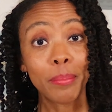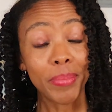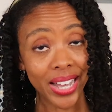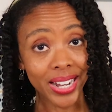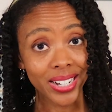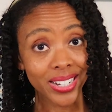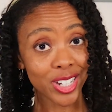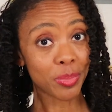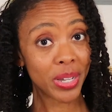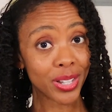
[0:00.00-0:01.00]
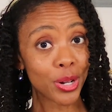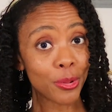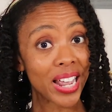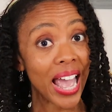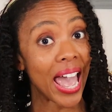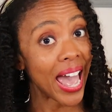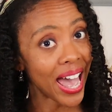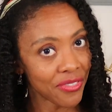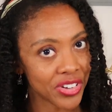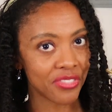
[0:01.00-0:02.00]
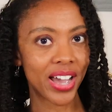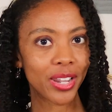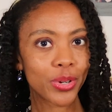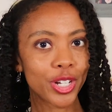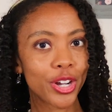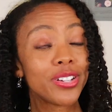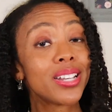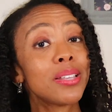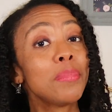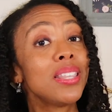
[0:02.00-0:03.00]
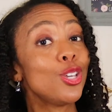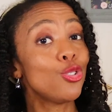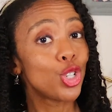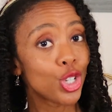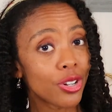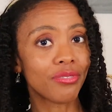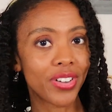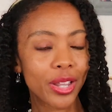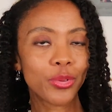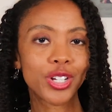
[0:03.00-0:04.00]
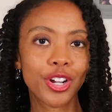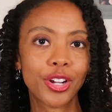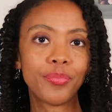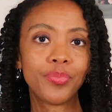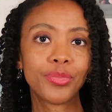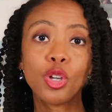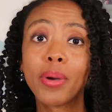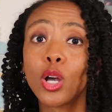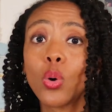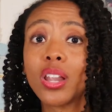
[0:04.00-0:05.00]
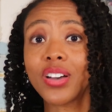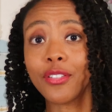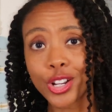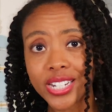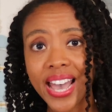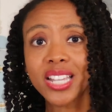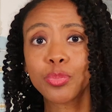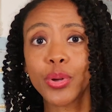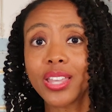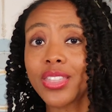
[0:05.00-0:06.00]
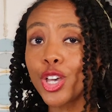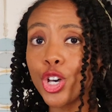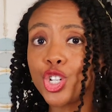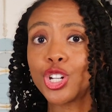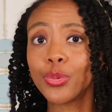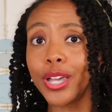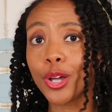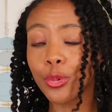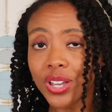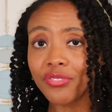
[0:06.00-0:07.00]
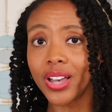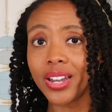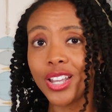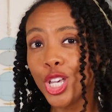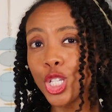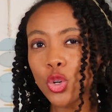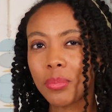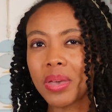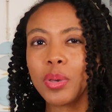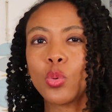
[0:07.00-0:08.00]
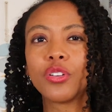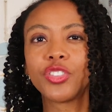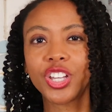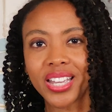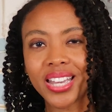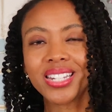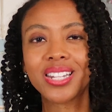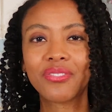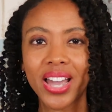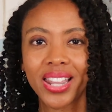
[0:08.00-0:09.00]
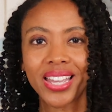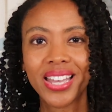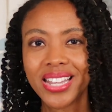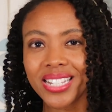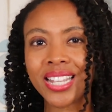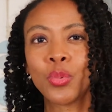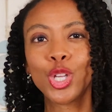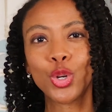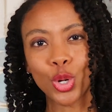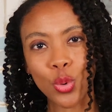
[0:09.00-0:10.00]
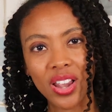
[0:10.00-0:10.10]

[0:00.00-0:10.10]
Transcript: But just because you don't have to file a return doesn't mean that you shouldn't file a return. You might qualify for a tax break that could generate a refund, so it may be worth looking into filing to see what you could